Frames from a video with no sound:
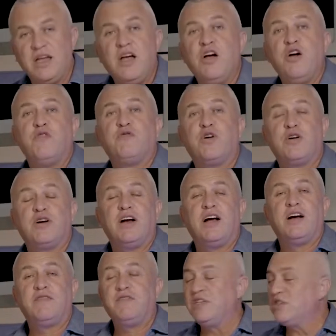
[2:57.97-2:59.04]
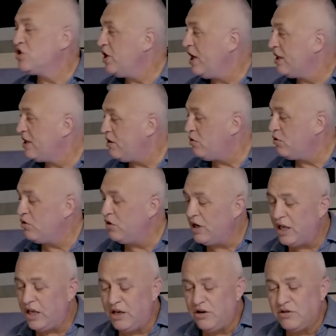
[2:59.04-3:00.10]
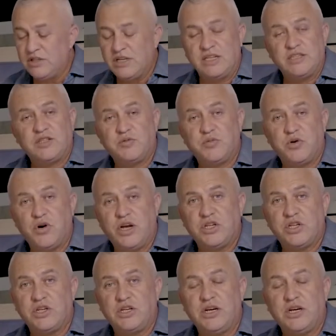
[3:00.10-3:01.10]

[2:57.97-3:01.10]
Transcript: For this shot, we're going to use as inspiration